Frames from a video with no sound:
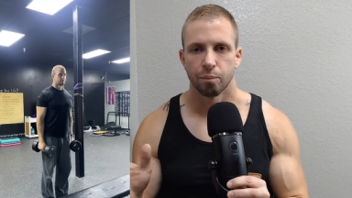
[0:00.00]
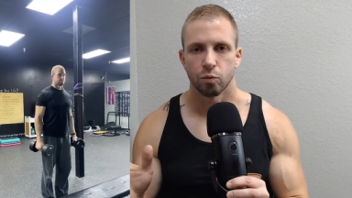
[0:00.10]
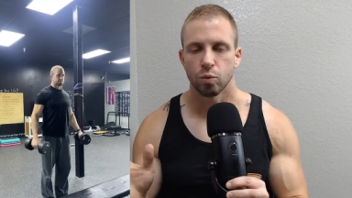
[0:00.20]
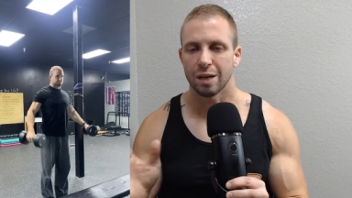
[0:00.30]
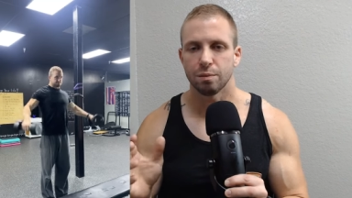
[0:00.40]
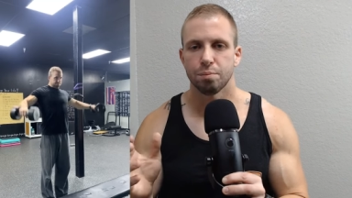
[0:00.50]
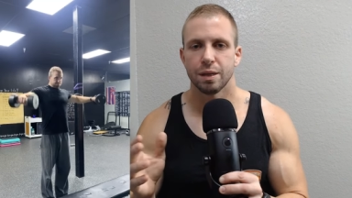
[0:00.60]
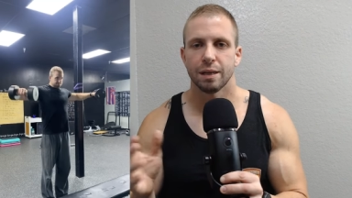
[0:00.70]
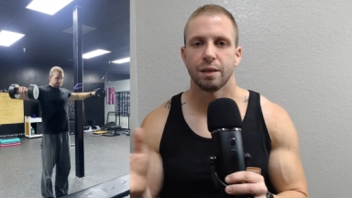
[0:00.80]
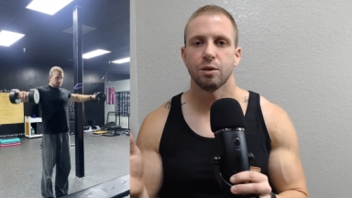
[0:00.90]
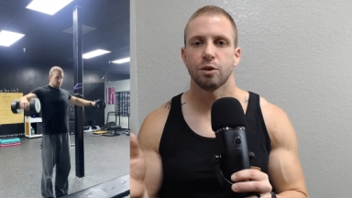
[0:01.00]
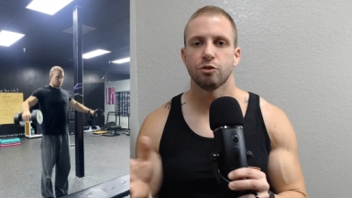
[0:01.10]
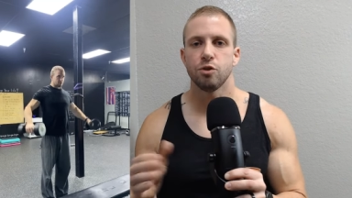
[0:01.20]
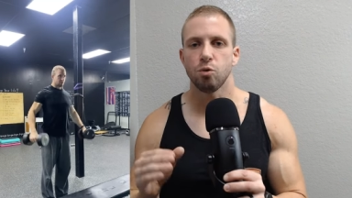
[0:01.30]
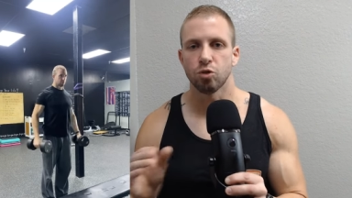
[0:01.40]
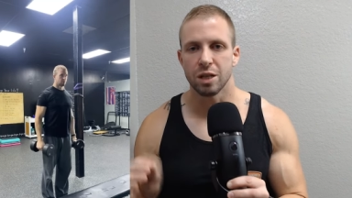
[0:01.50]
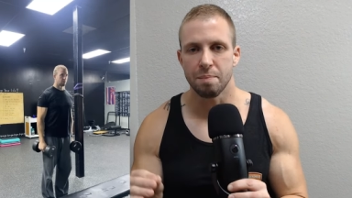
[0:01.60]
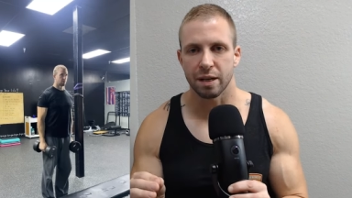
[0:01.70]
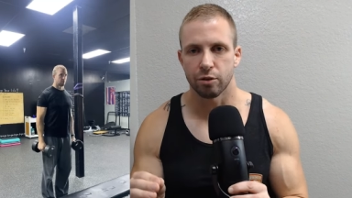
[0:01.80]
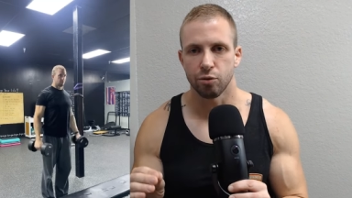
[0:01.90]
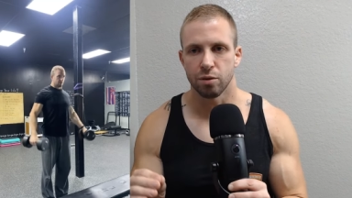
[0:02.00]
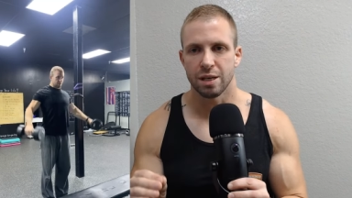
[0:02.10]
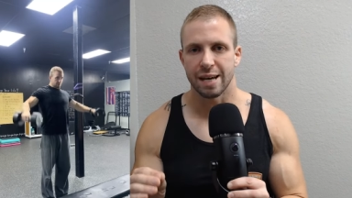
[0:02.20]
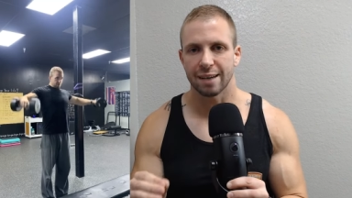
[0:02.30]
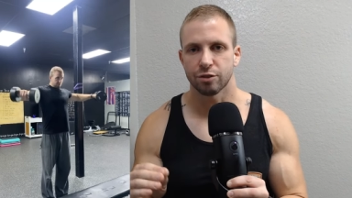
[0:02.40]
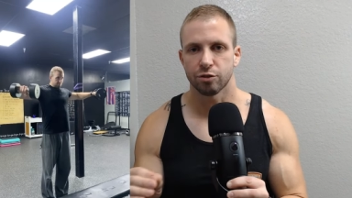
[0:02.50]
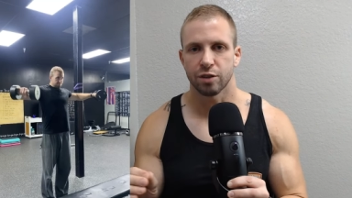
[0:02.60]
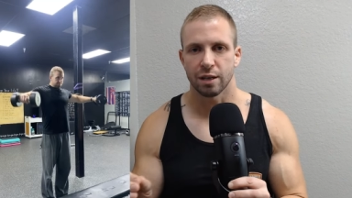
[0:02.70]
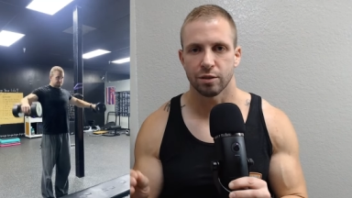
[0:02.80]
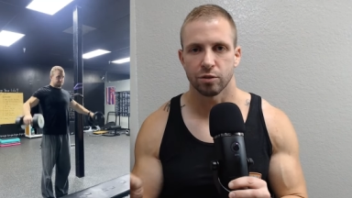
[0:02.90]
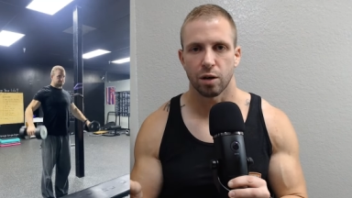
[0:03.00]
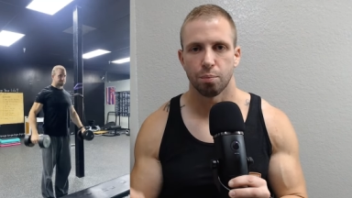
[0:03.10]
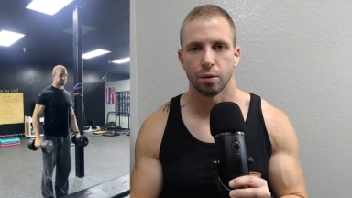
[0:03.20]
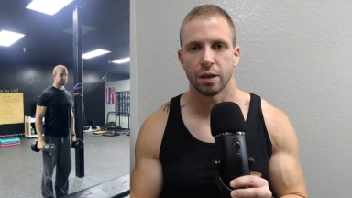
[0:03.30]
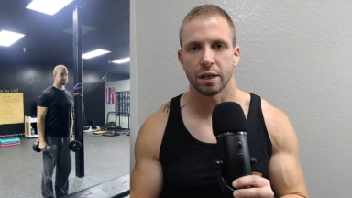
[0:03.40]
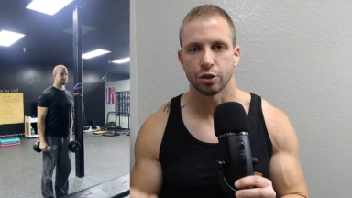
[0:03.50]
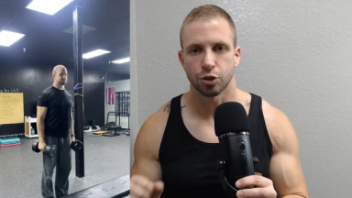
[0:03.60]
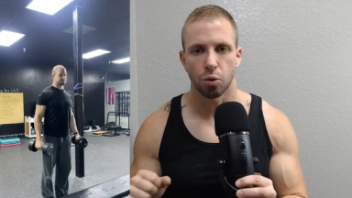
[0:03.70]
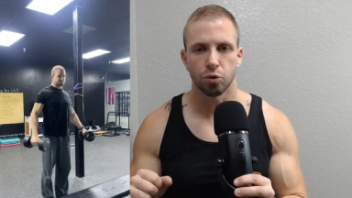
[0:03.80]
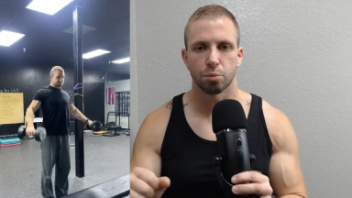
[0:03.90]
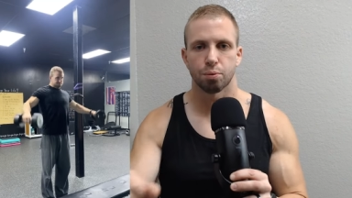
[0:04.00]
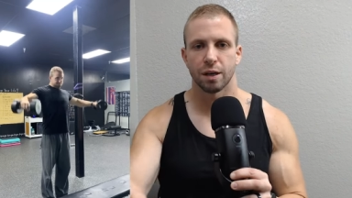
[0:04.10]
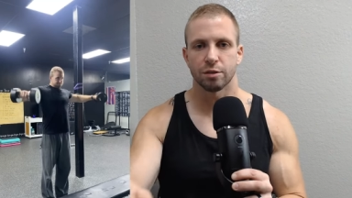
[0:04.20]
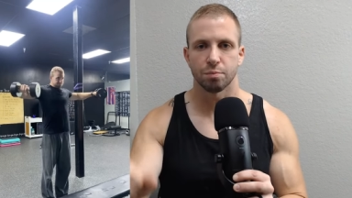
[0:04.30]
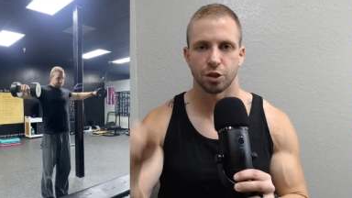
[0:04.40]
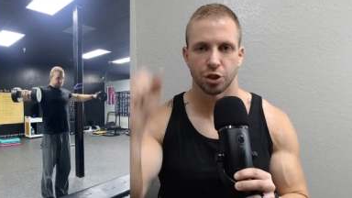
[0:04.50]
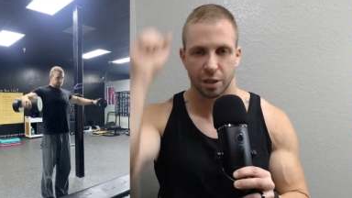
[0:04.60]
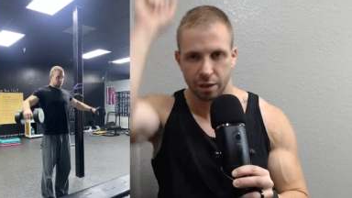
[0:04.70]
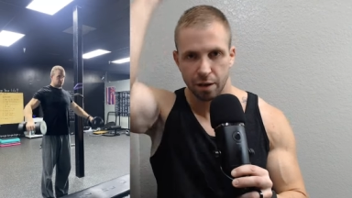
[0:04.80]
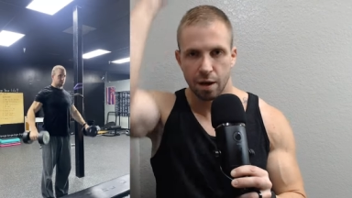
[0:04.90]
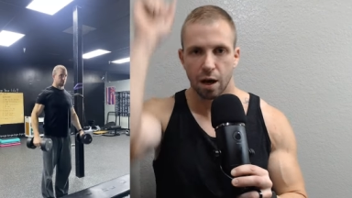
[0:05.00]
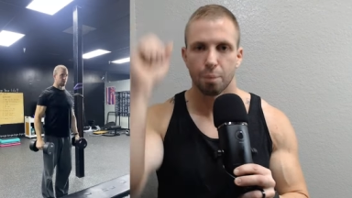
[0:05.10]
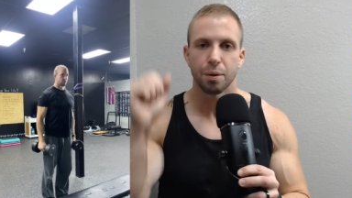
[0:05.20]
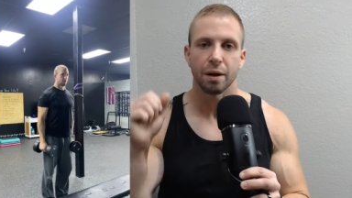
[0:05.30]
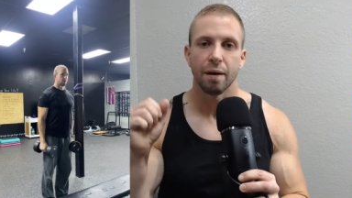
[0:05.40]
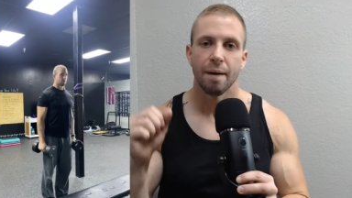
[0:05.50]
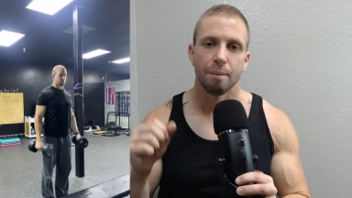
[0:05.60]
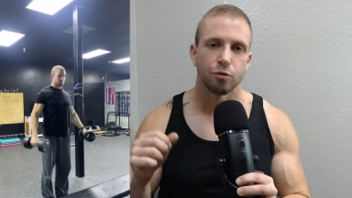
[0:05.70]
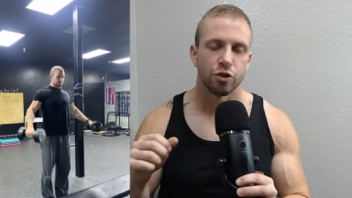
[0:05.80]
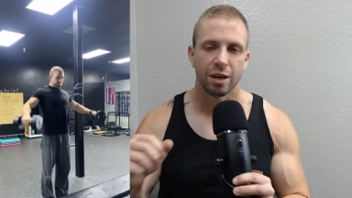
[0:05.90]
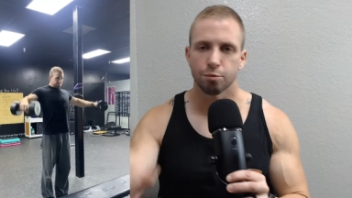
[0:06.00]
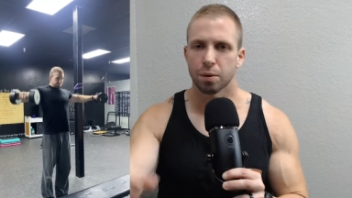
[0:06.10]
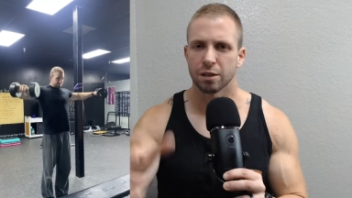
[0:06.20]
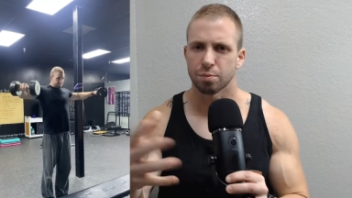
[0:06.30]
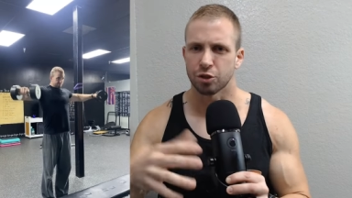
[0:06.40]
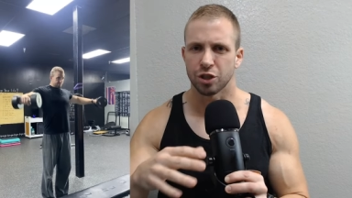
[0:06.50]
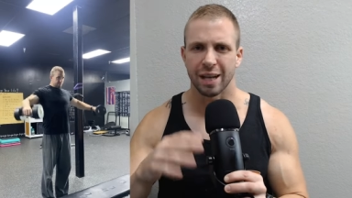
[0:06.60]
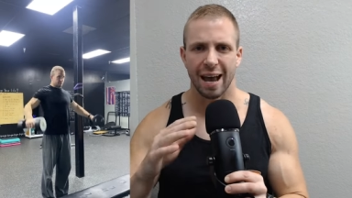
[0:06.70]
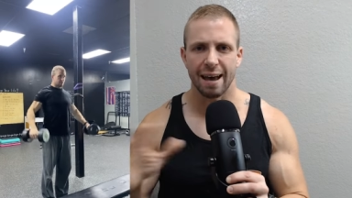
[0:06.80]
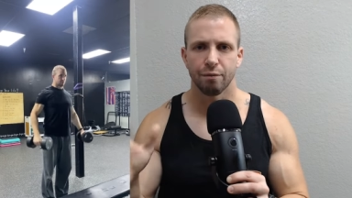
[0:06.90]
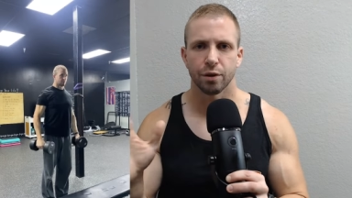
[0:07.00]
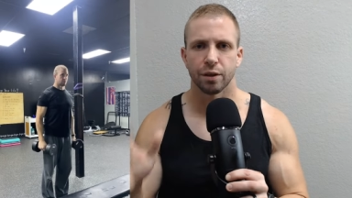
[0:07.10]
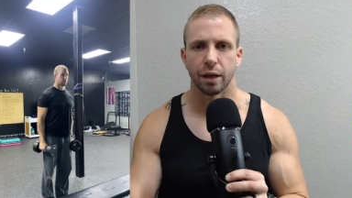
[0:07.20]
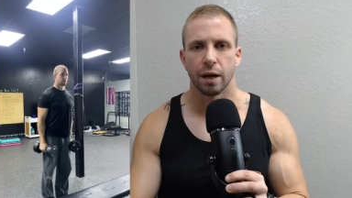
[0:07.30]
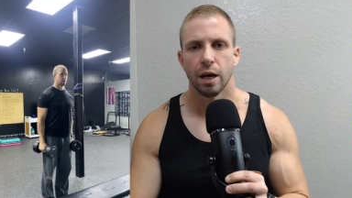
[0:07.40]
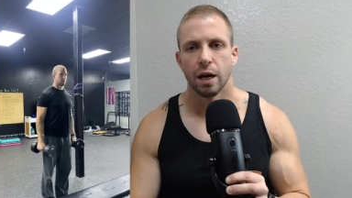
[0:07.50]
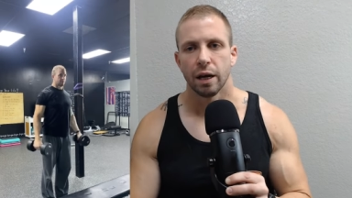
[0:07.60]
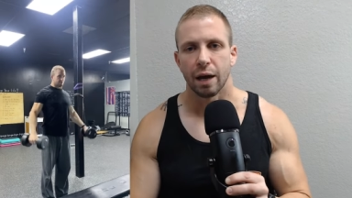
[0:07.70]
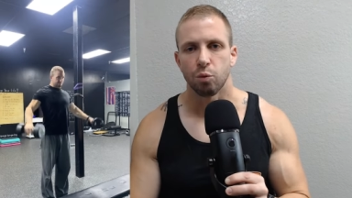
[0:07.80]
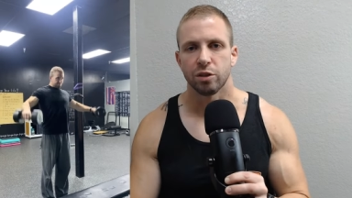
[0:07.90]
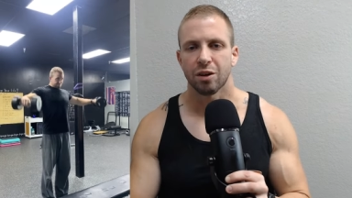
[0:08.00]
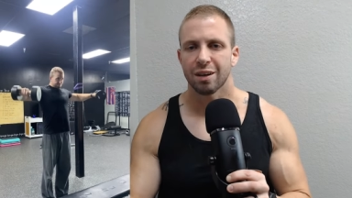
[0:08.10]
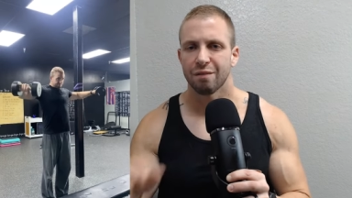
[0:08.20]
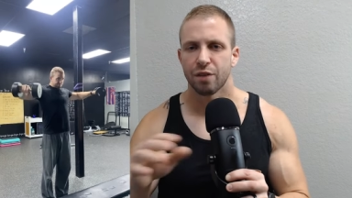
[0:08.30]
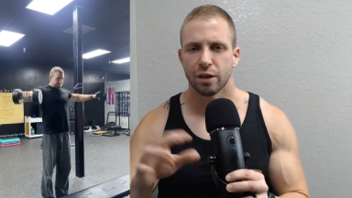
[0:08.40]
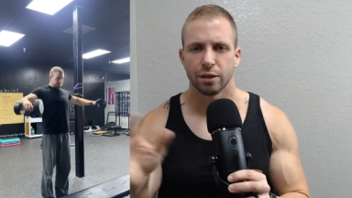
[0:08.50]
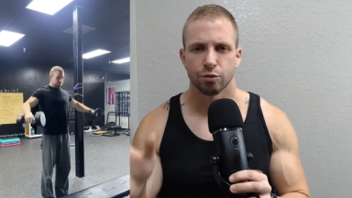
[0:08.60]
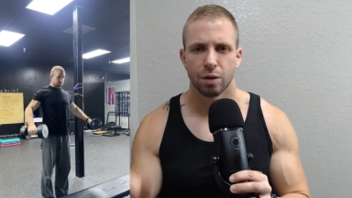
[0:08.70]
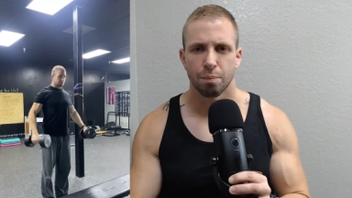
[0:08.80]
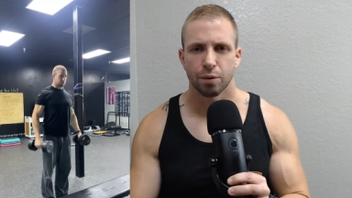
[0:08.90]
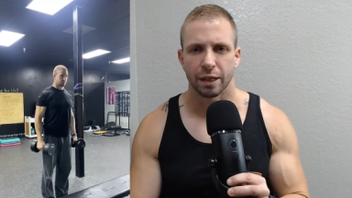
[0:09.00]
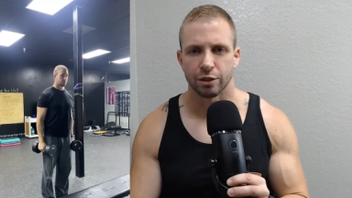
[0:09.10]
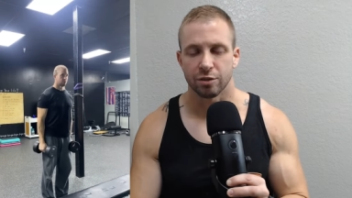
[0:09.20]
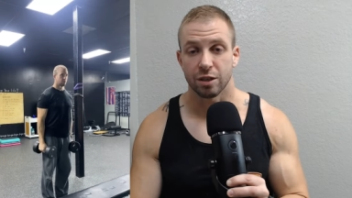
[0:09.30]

But, you know, there's no limit to the exercises I'll put in. Shoulder press machine up here, chest press machine, everything. And we target various rep ranges.